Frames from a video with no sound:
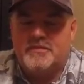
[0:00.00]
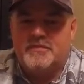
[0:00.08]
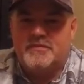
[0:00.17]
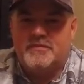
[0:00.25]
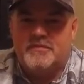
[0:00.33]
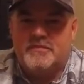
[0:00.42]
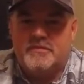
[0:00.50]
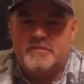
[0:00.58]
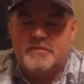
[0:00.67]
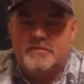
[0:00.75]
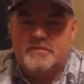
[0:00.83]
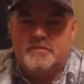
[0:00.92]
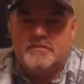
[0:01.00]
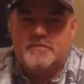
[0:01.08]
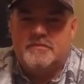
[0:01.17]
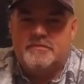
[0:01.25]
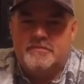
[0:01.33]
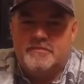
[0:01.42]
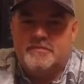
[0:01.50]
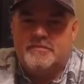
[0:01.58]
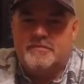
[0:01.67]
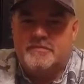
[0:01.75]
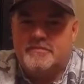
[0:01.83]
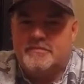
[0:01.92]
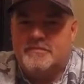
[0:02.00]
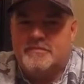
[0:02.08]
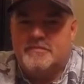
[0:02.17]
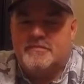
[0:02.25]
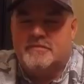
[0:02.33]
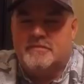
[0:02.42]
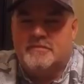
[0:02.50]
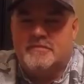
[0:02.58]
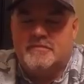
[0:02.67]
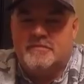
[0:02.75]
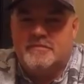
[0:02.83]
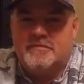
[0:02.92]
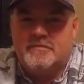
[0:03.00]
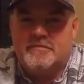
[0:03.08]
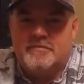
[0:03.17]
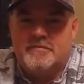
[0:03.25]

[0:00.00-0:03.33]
[no speech]